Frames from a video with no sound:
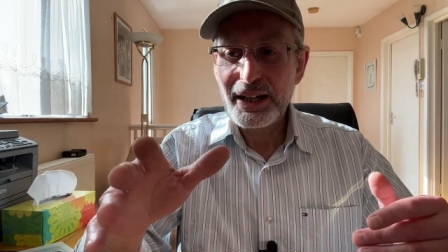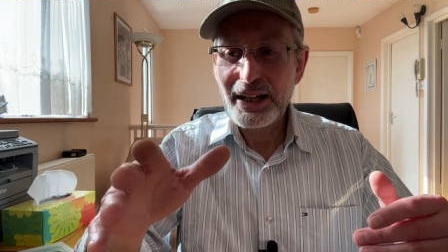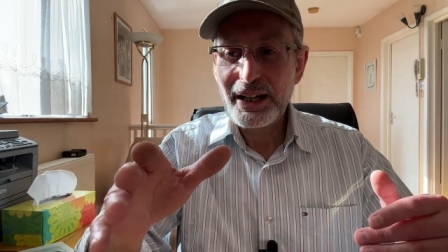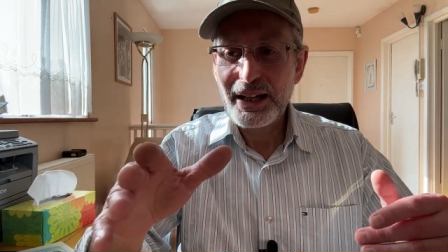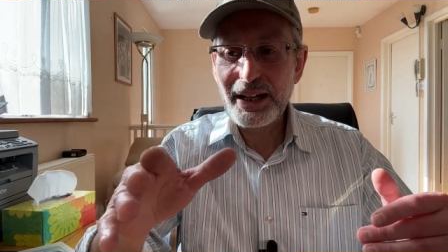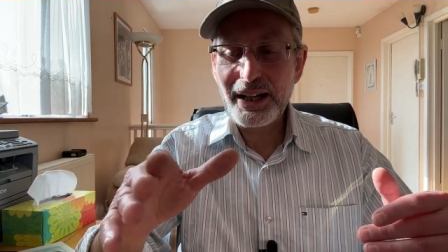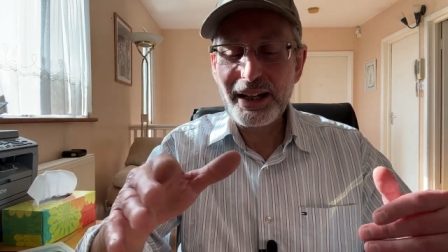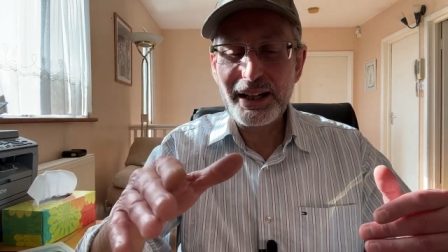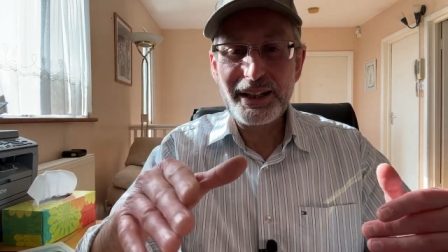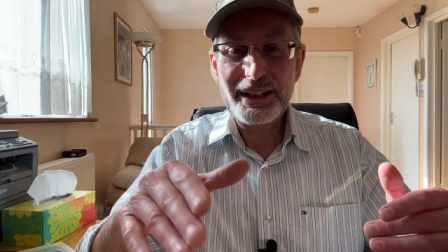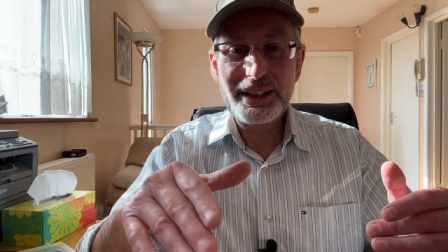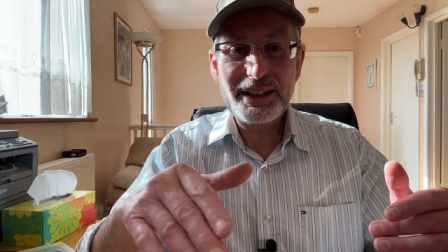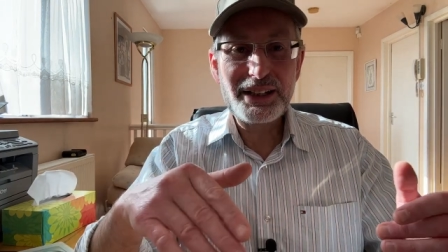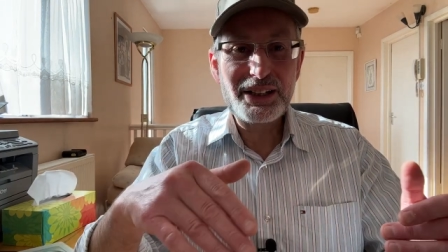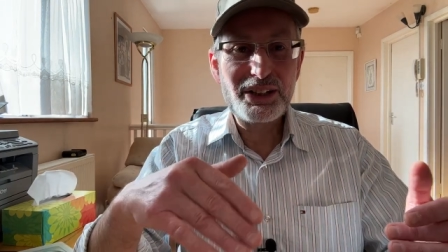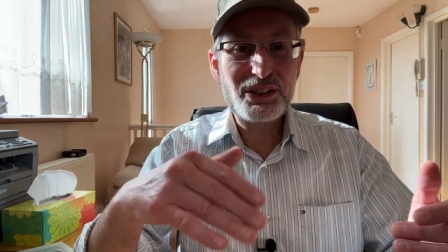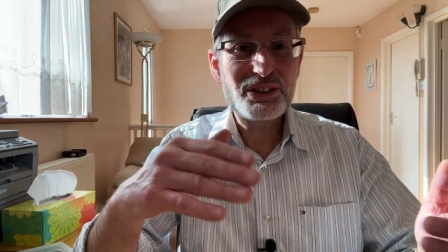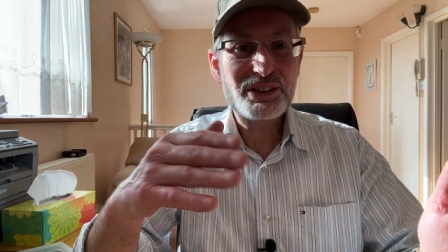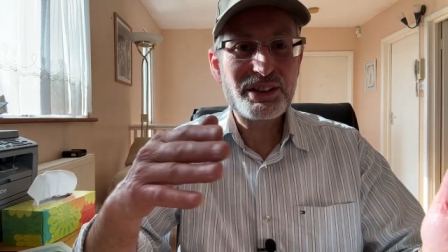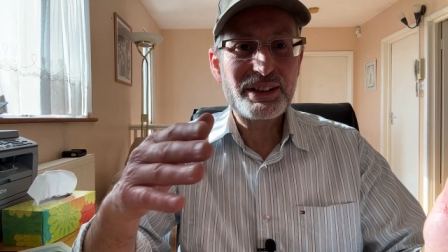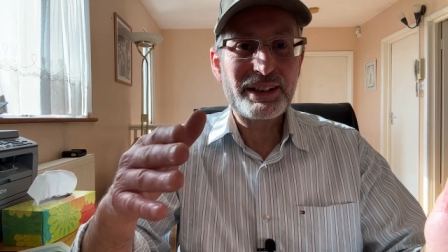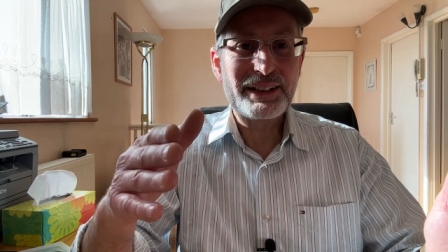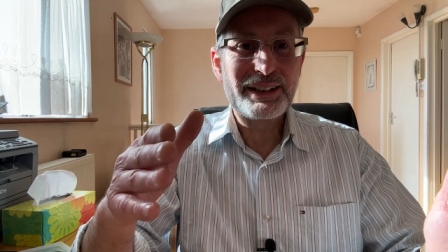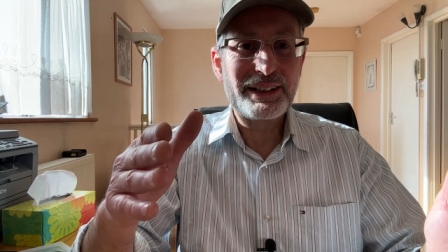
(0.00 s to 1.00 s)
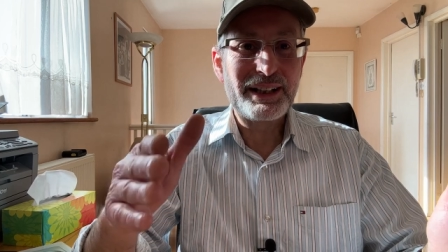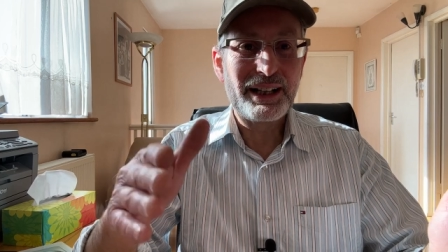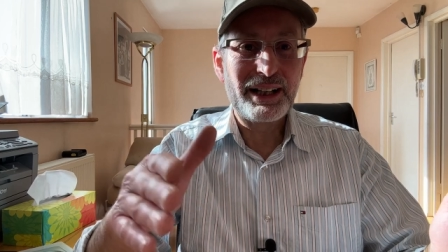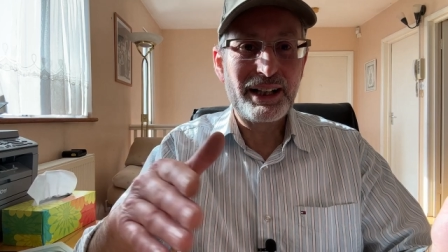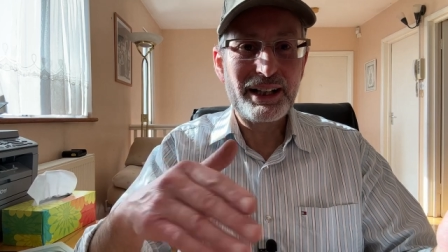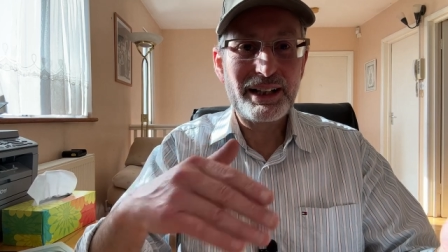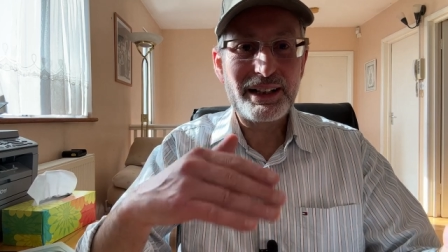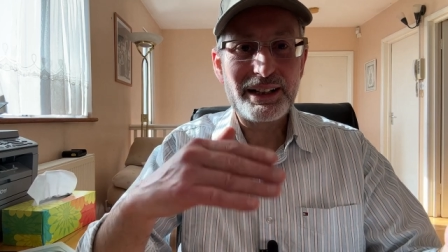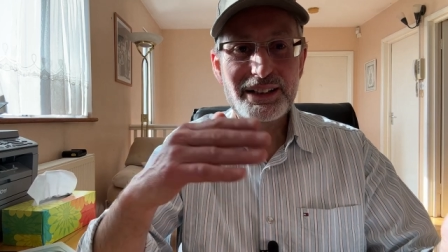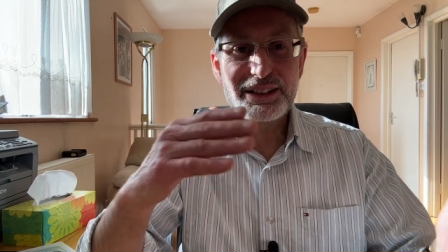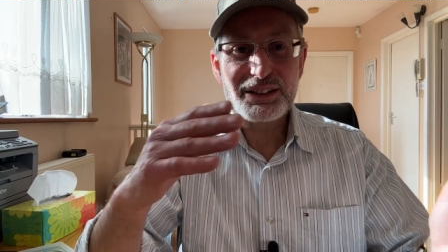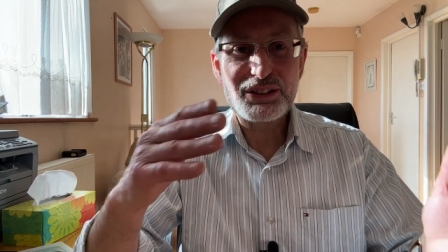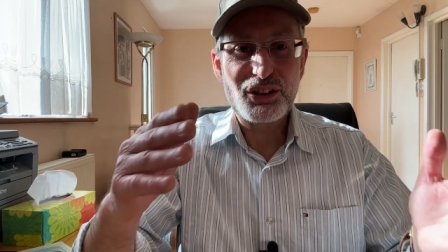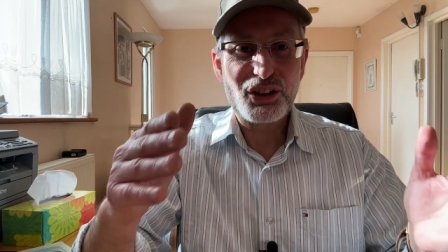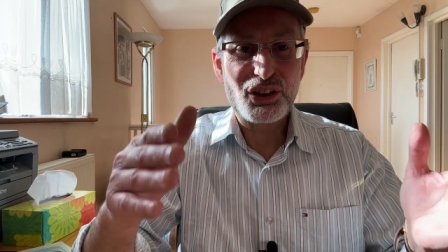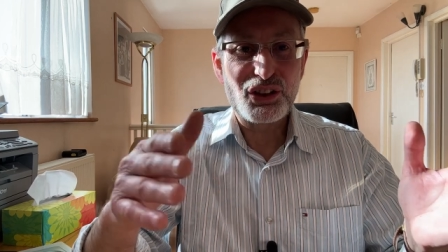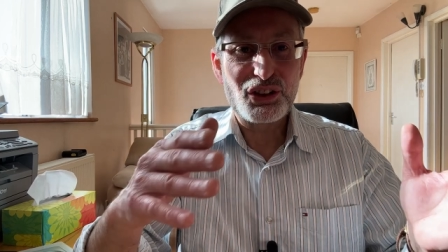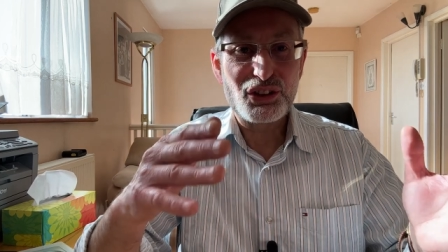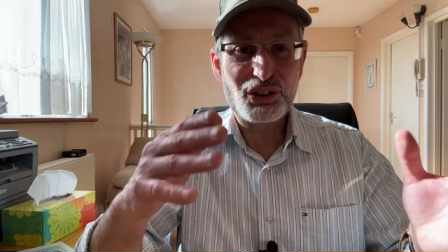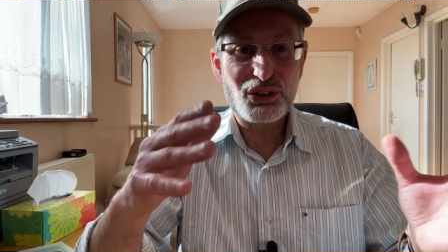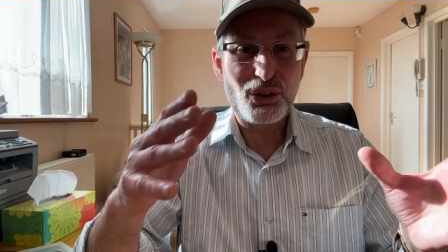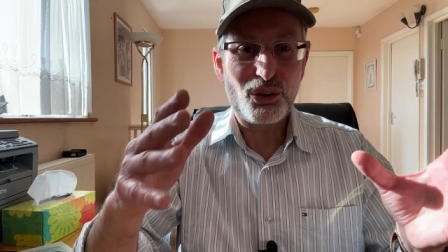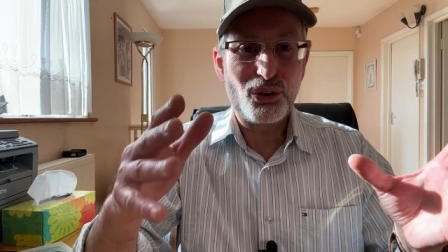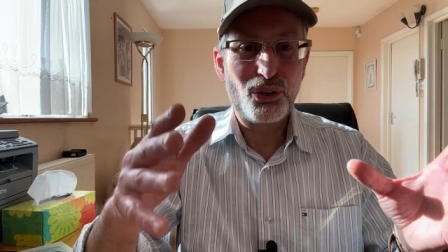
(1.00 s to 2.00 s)
and each cigar has got
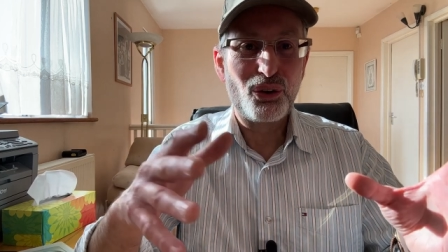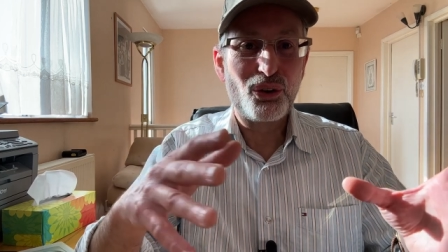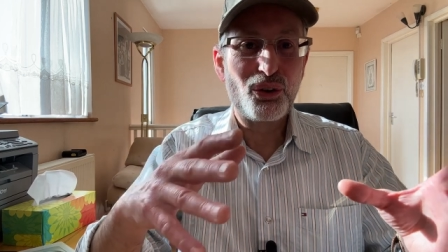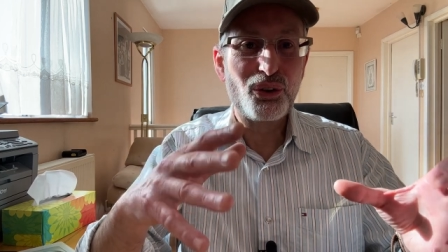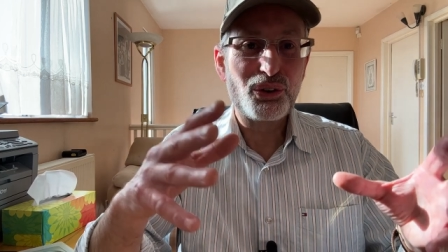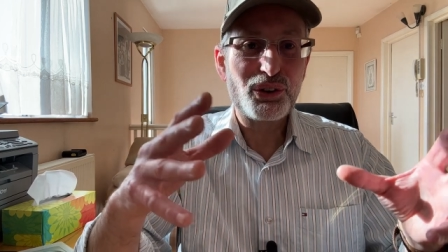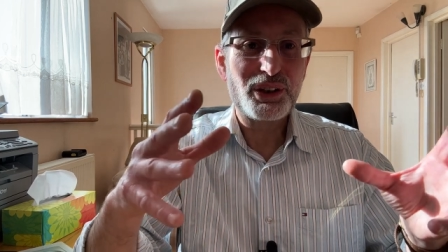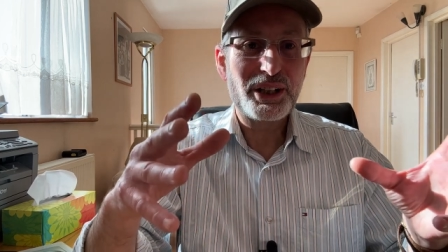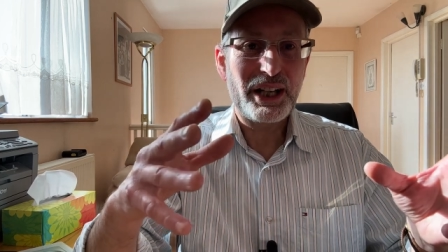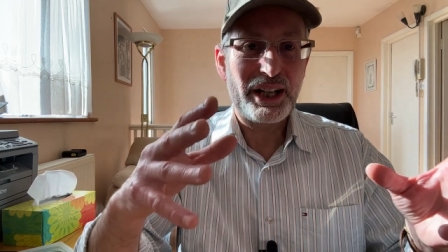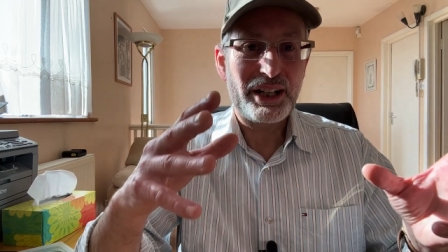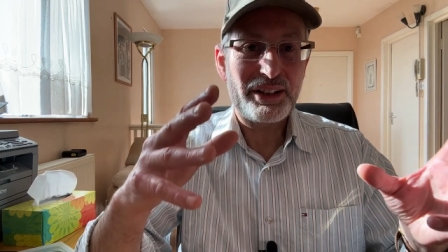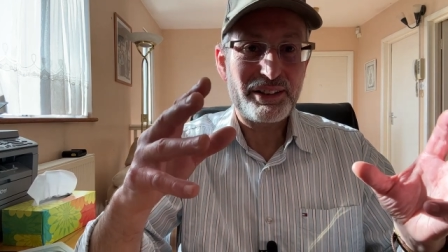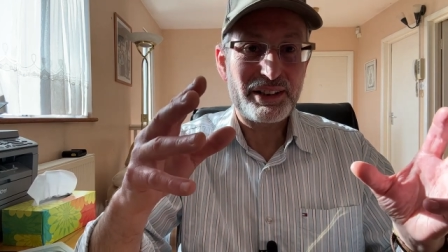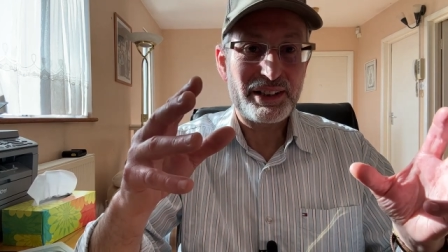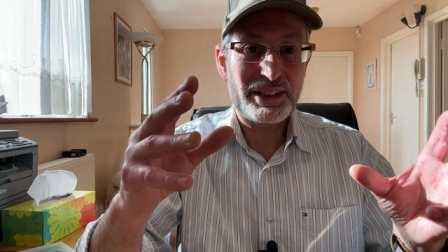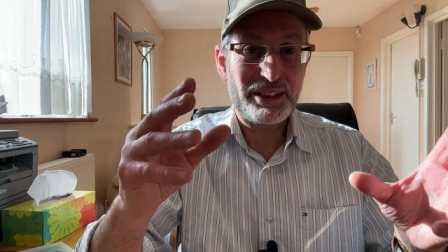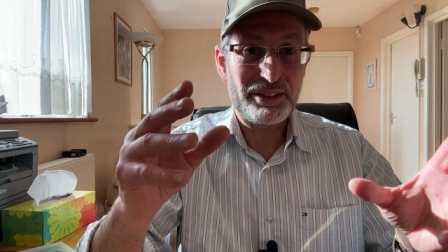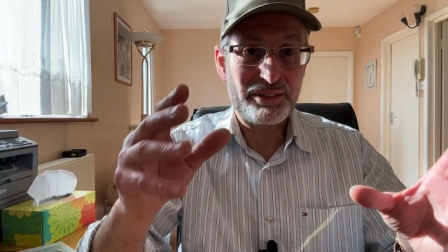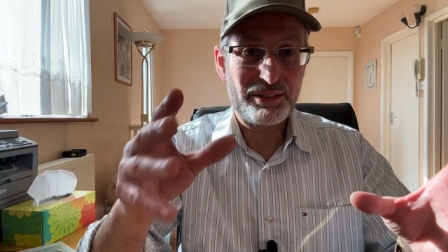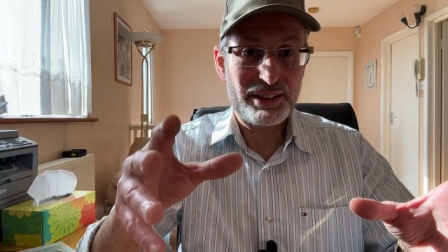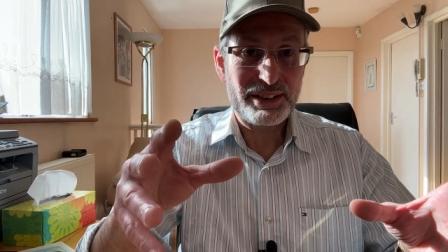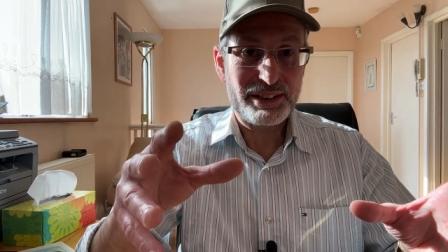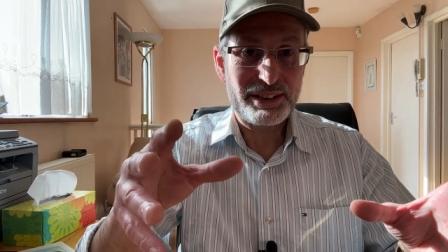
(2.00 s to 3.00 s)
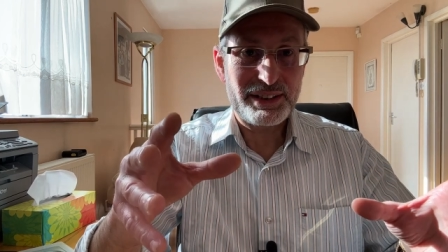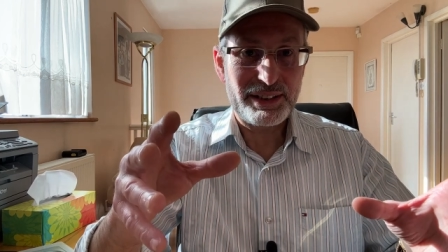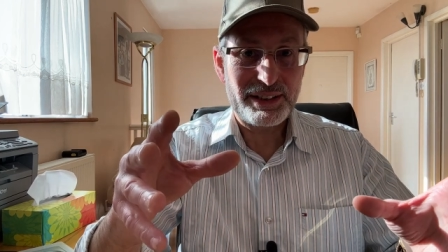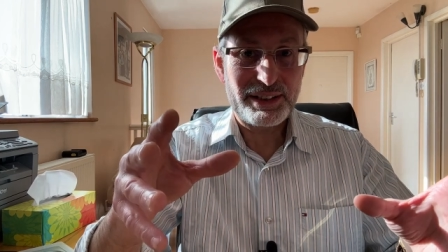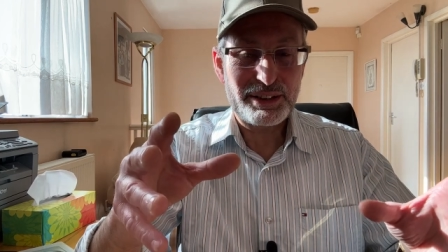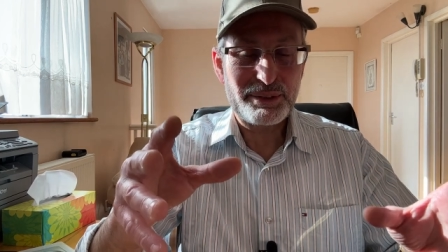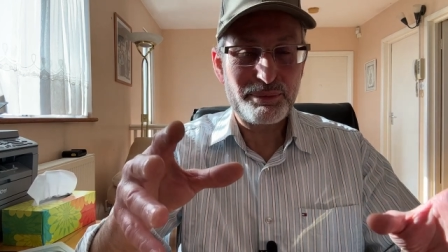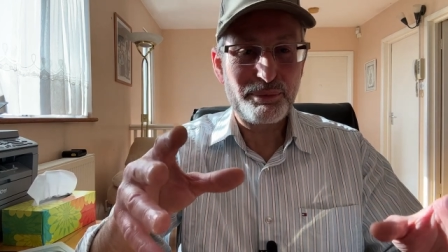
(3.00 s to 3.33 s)
its own characteristics.